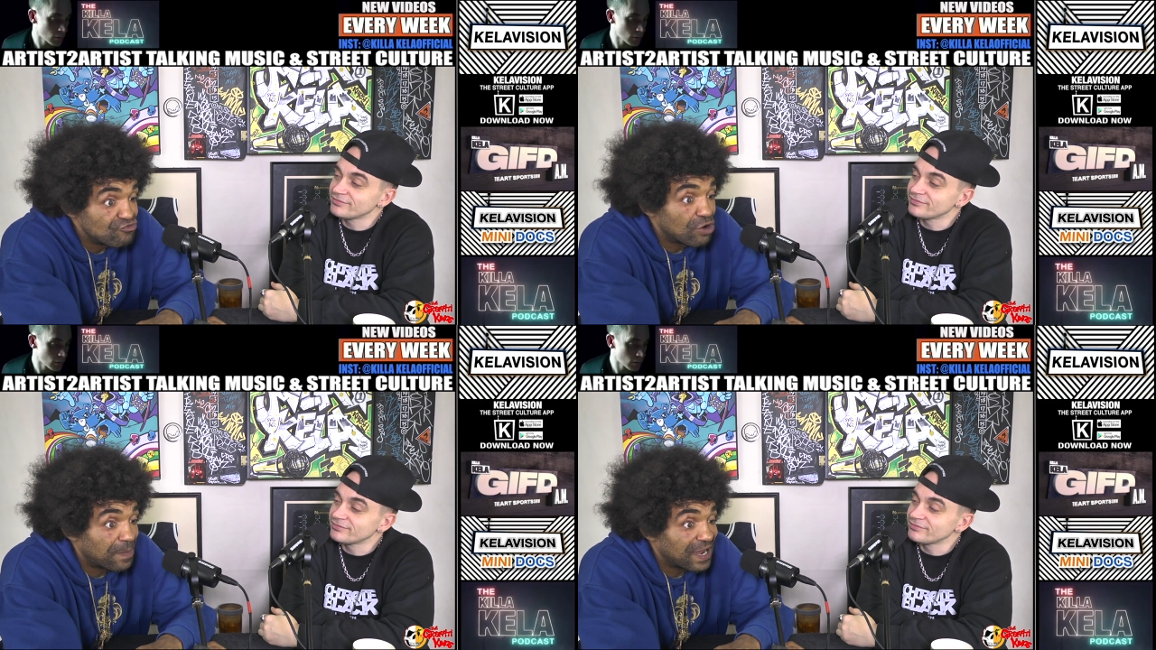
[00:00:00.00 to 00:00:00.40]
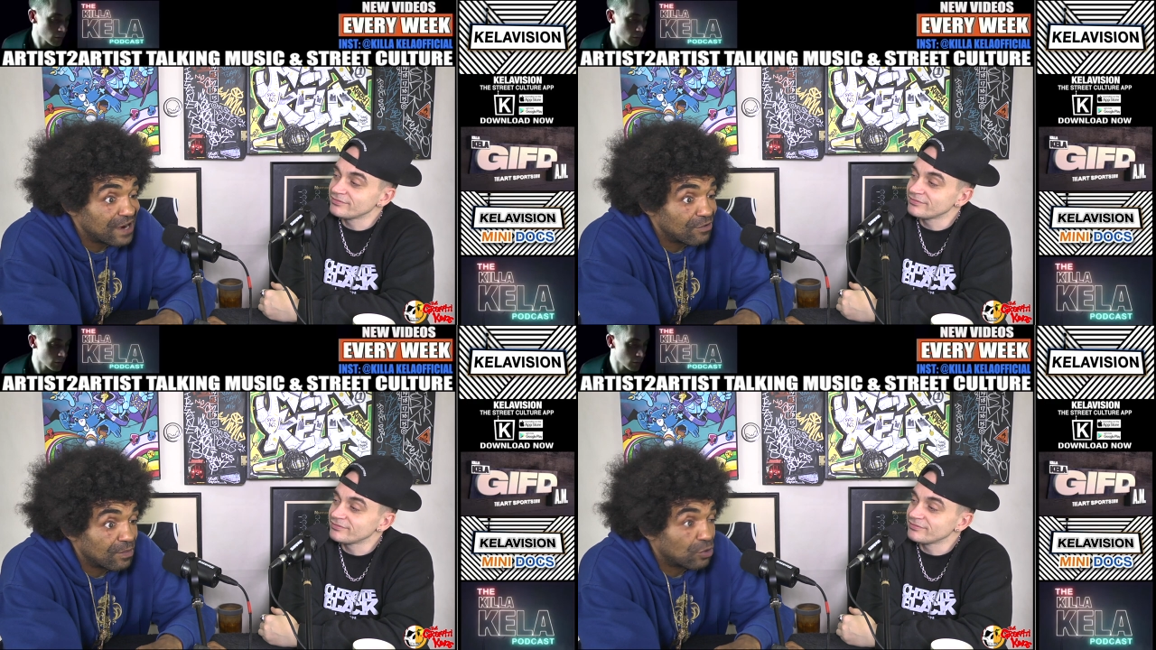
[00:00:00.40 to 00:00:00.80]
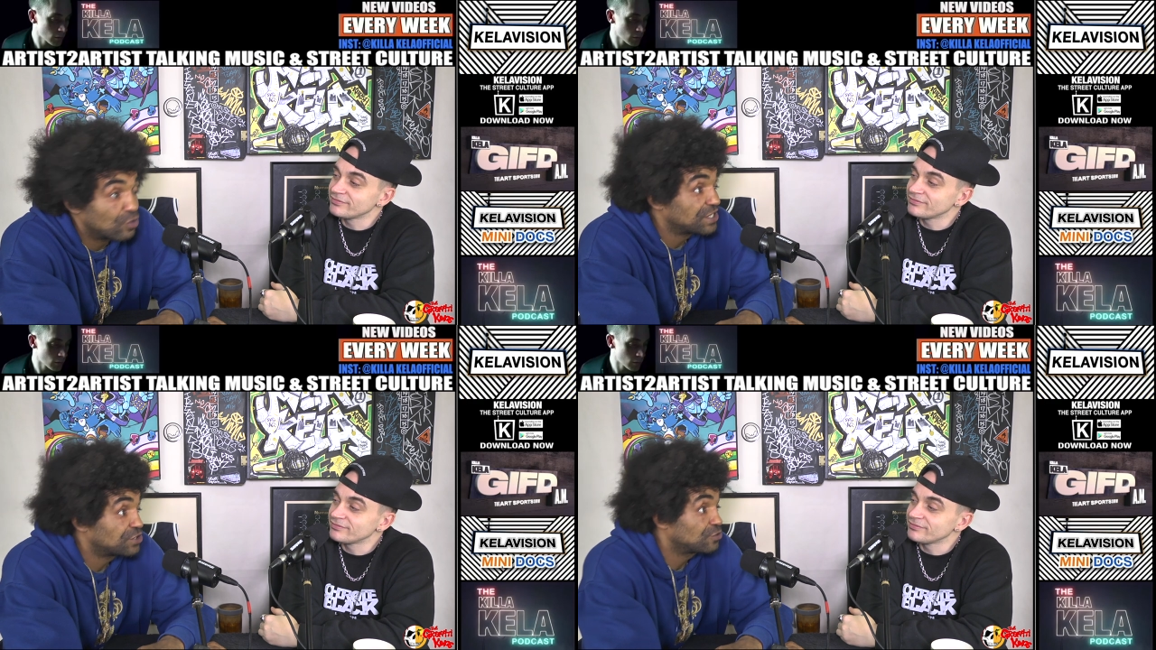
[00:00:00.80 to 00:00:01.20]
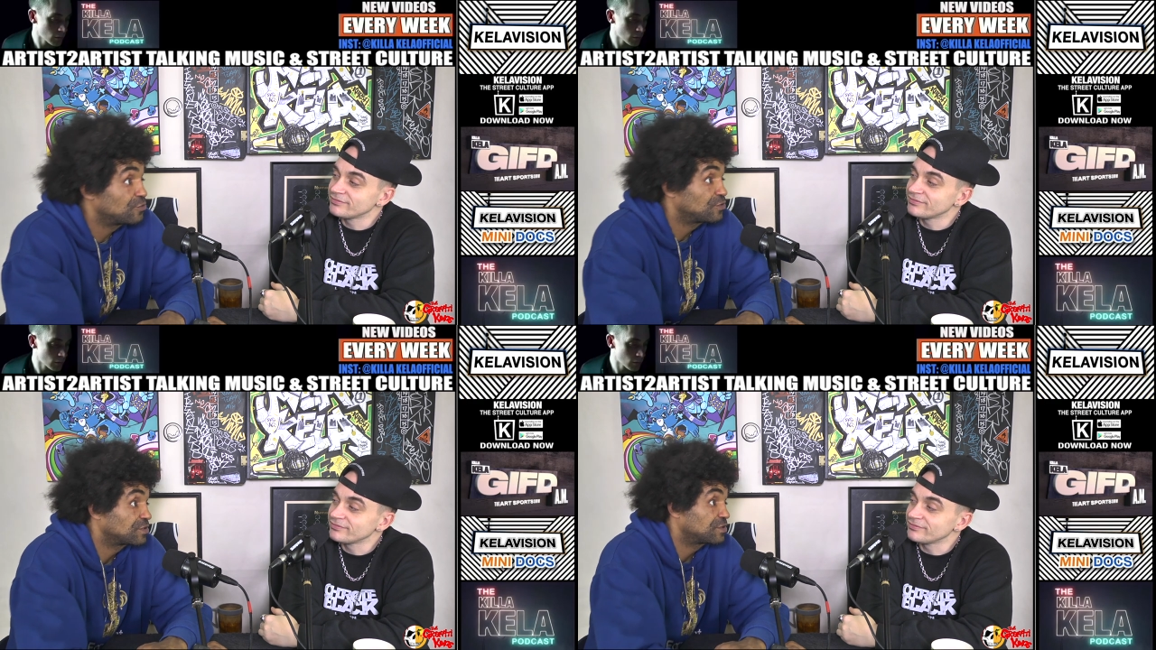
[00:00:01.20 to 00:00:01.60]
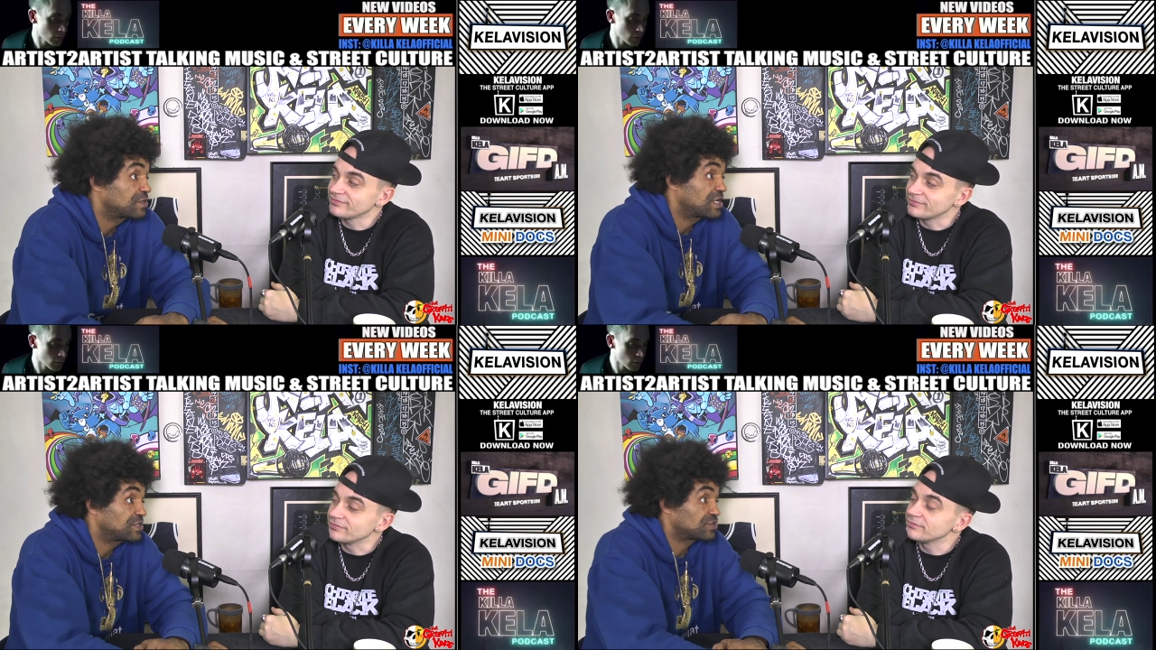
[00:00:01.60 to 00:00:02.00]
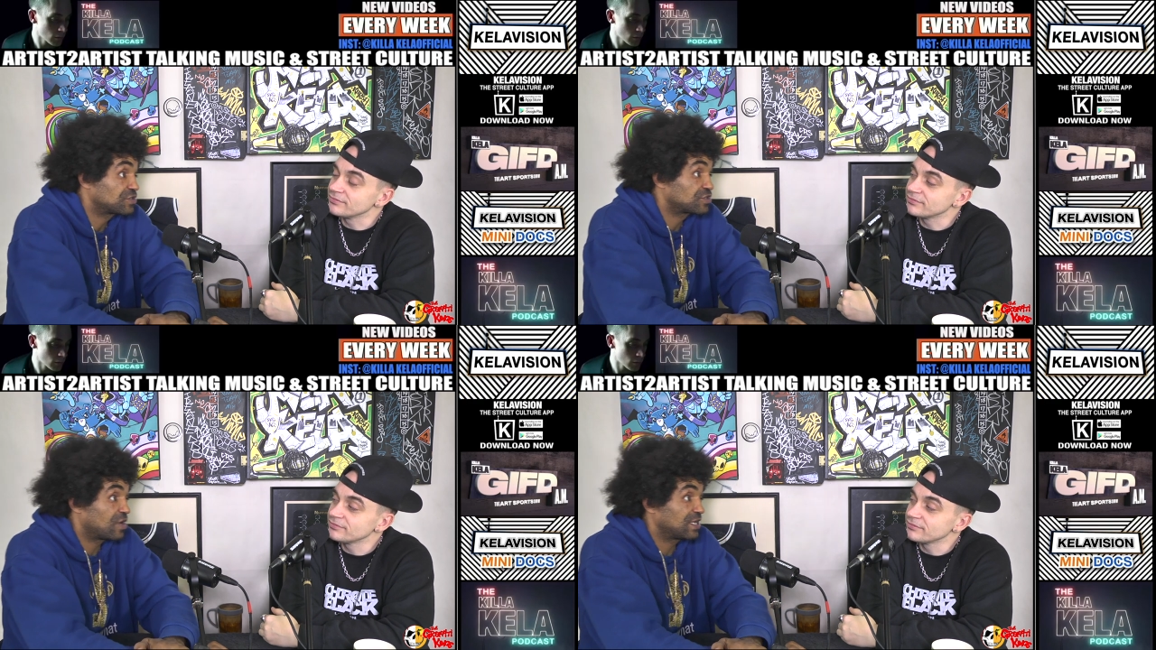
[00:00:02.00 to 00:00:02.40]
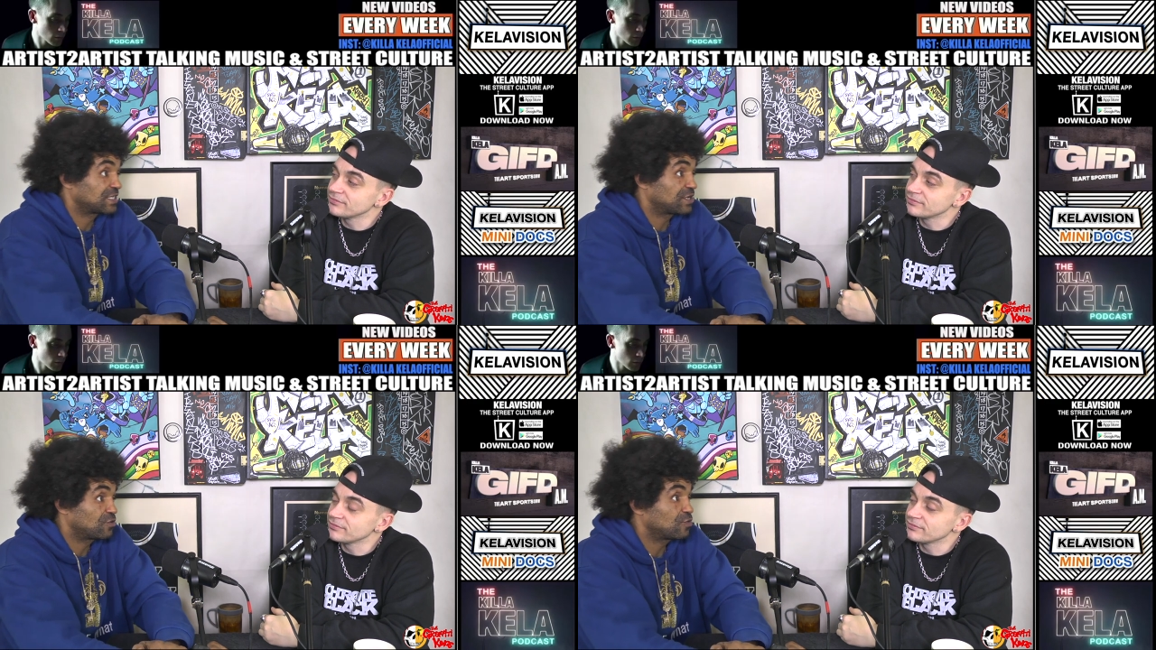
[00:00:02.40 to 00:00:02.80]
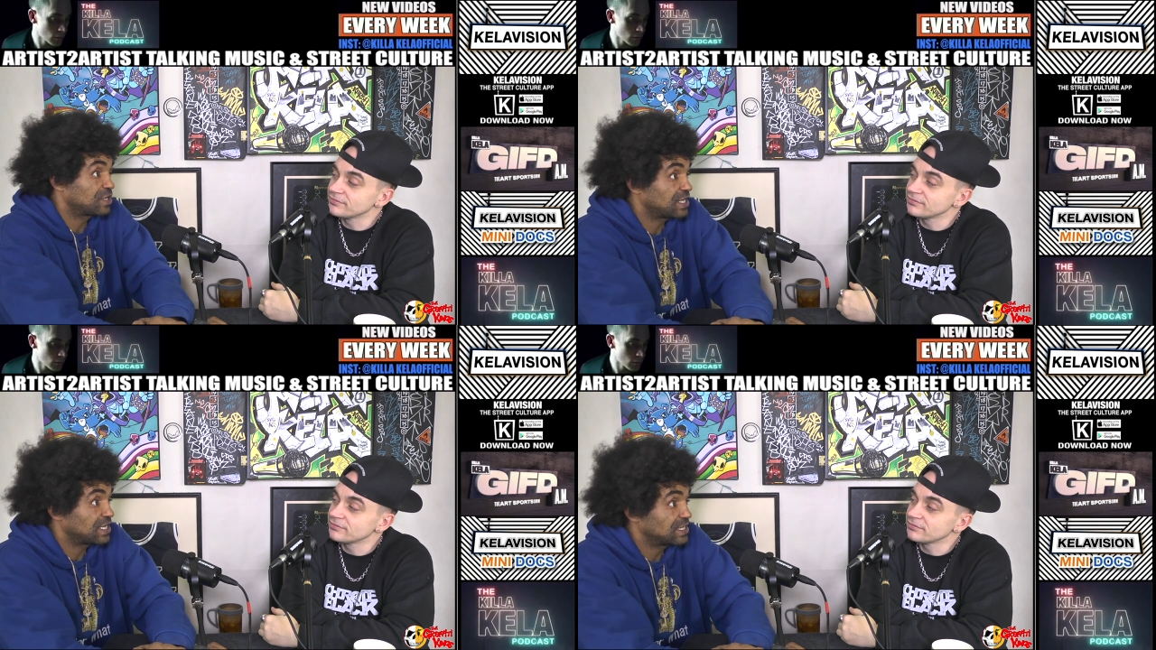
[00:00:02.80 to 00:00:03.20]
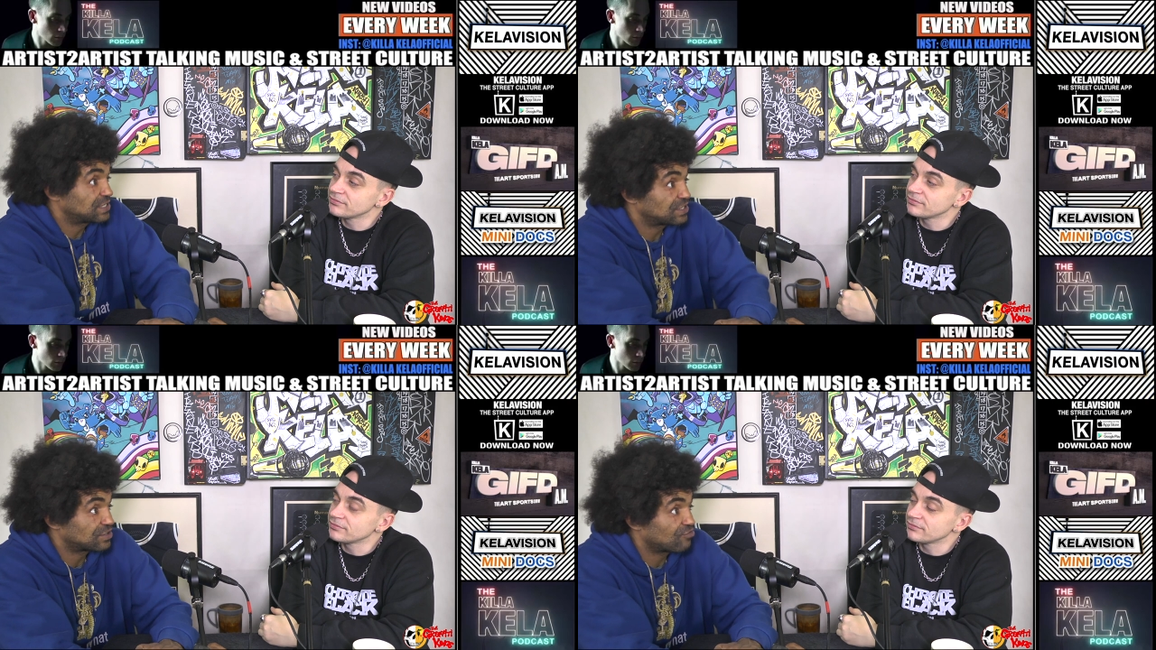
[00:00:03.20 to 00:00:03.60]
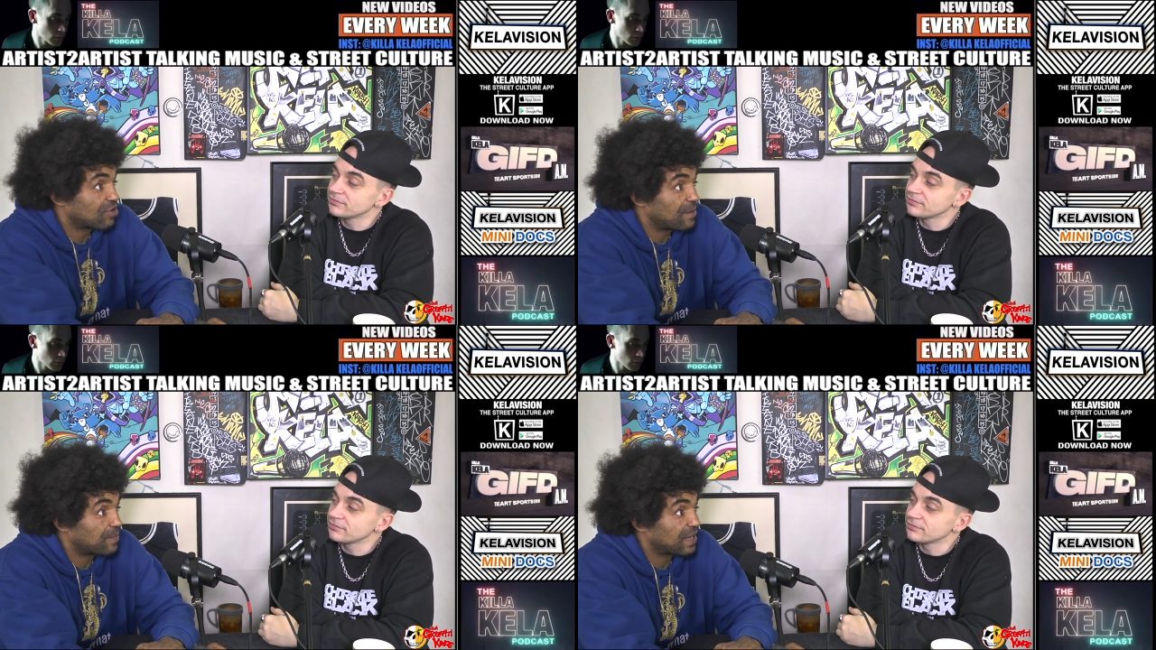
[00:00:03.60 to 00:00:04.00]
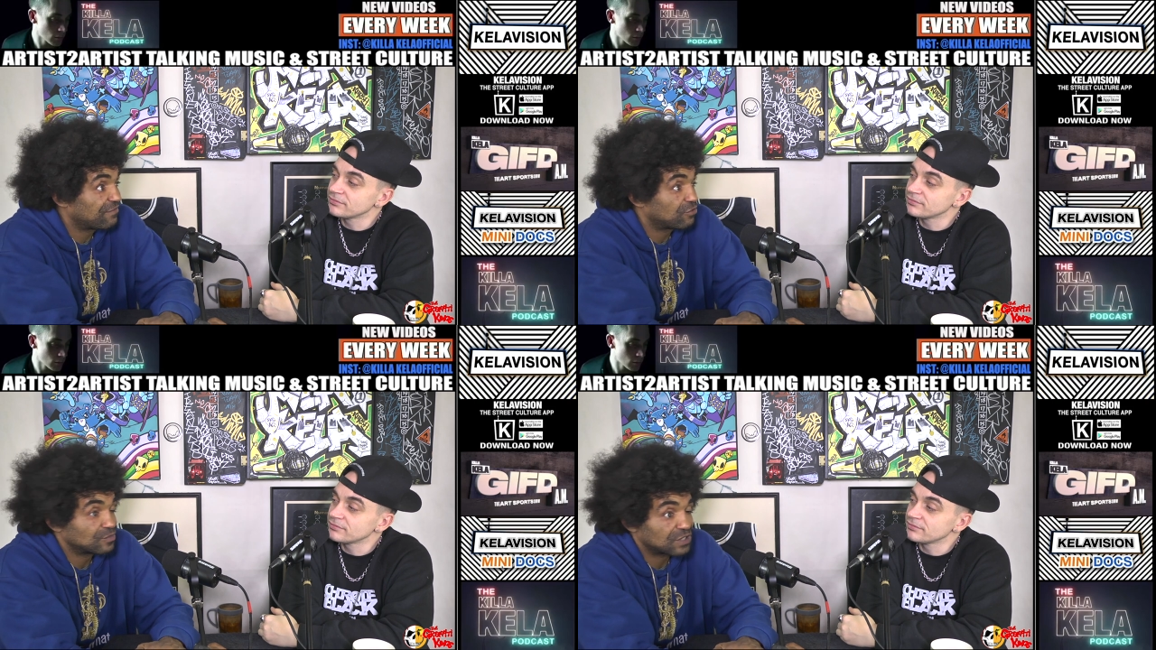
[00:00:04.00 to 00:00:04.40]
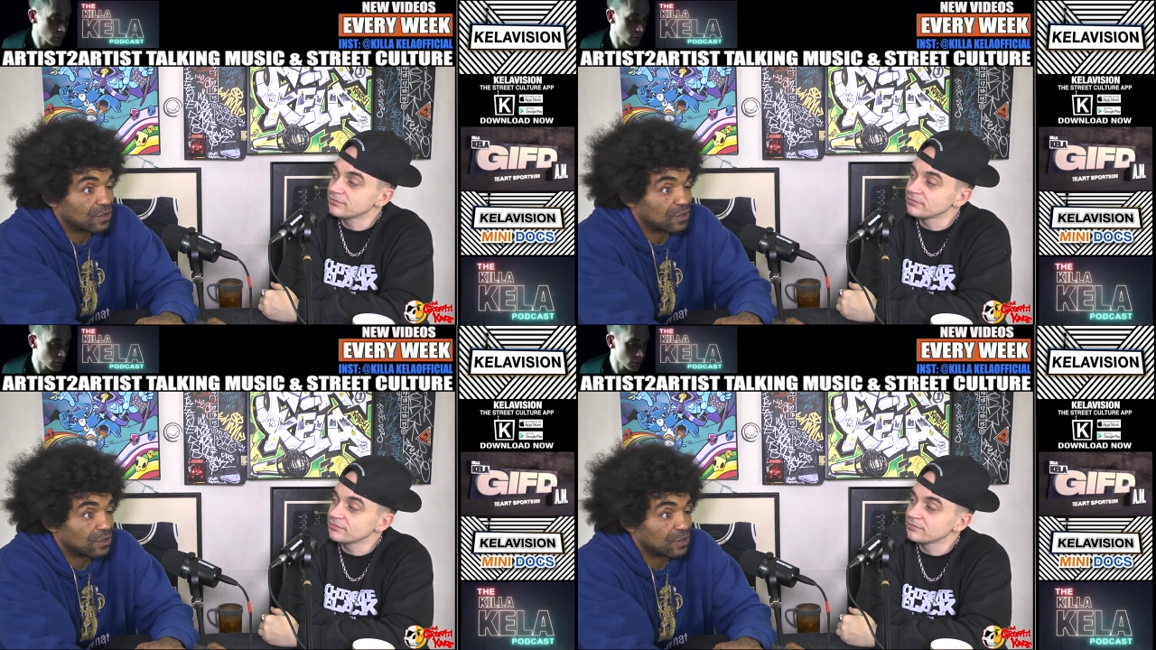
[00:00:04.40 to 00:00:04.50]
Speaker 1: repairable issues in, in mm. society, and all it needs is the right platform.